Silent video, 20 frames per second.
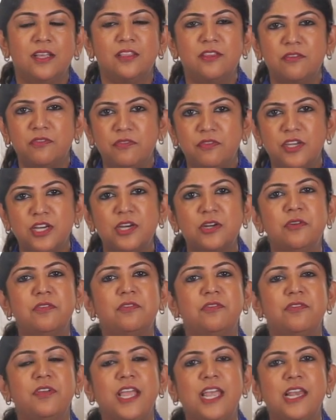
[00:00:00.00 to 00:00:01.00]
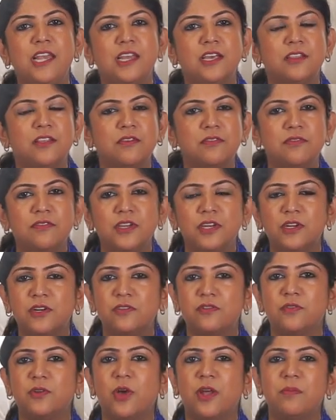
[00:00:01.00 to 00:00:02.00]
The fear of failure, the fear
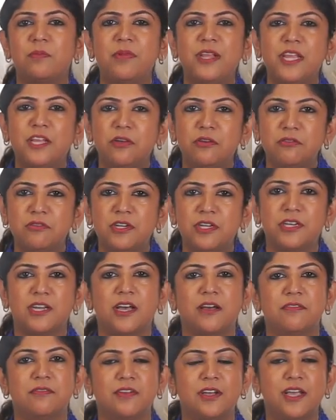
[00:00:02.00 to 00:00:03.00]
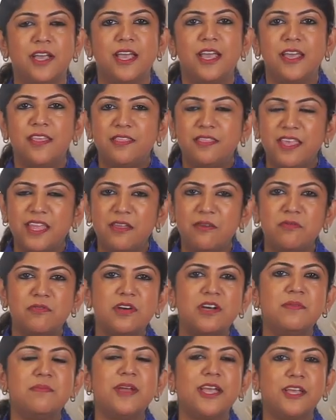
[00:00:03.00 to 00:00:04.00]
of not being good enough, they
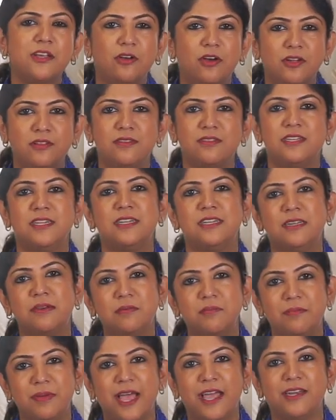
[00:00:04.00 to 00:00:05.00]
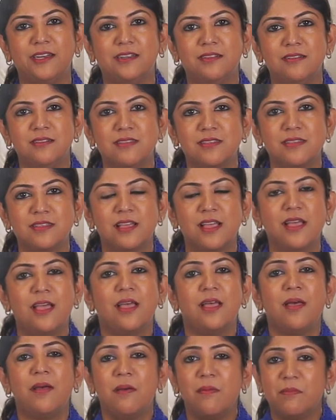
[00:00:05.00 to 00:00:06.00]
were my constant companions.
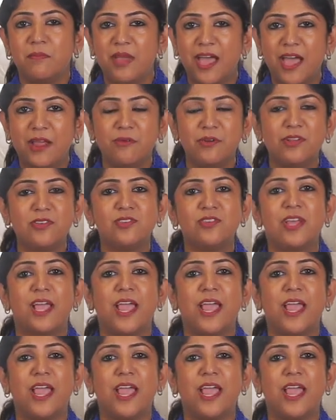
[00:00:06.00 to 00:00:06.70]
Marriage